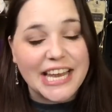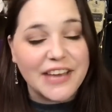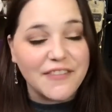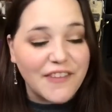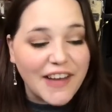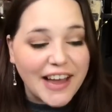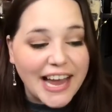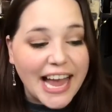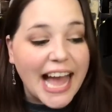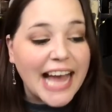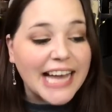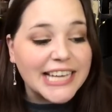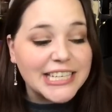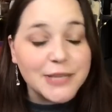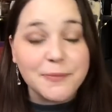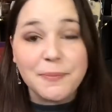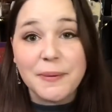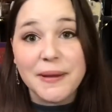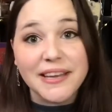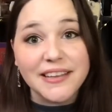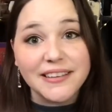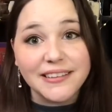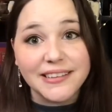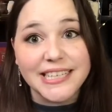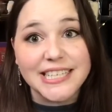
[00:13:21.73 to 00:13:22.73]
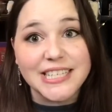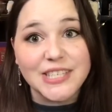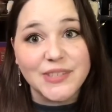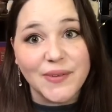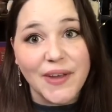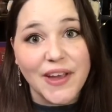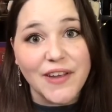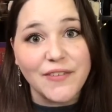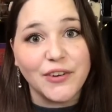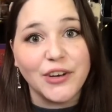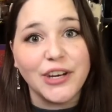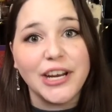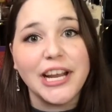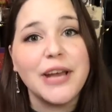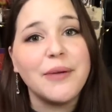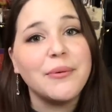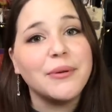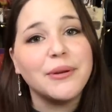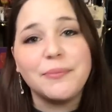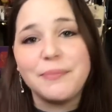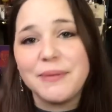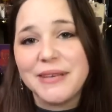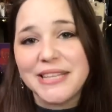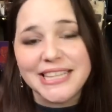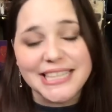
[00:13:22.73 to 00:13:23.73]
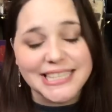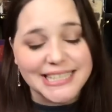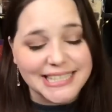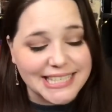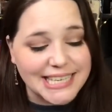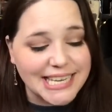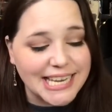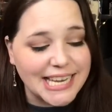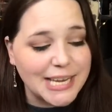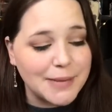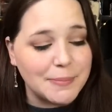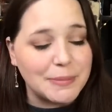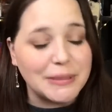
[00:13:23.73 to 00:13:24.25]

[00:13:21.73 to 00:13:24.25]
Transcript: If I had to pick a least favorite, it would be the tea,